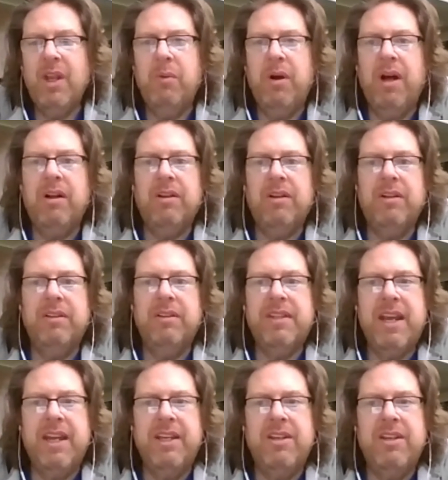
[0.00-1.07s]
Well,
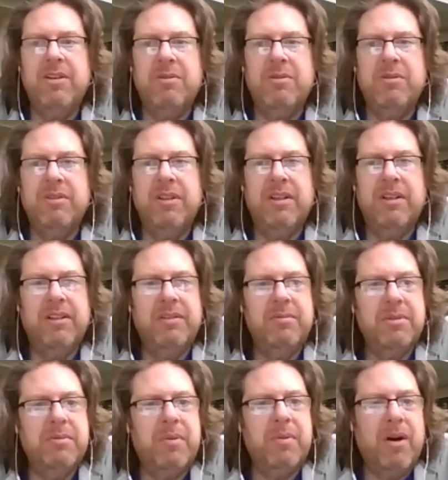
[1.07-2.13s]
thank you,
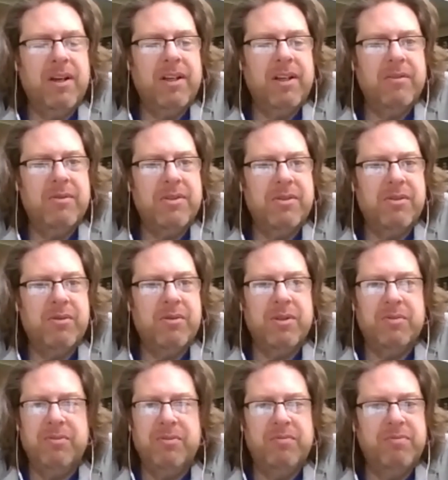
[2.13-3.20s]
Ms. Park. It was a
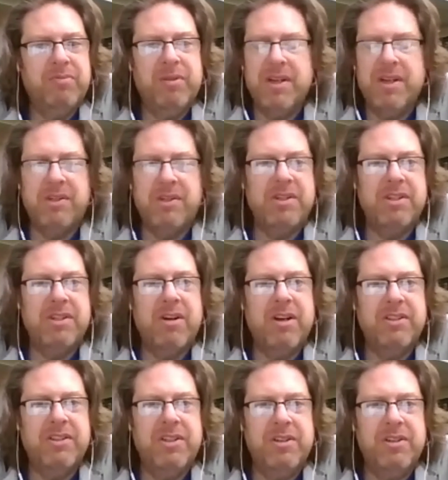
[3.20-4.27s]
real pleasure to
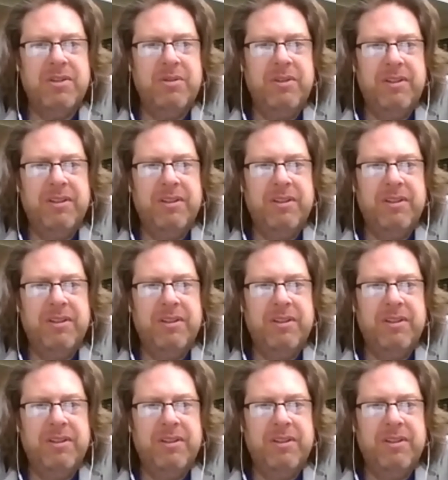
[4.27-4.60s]
talk to you.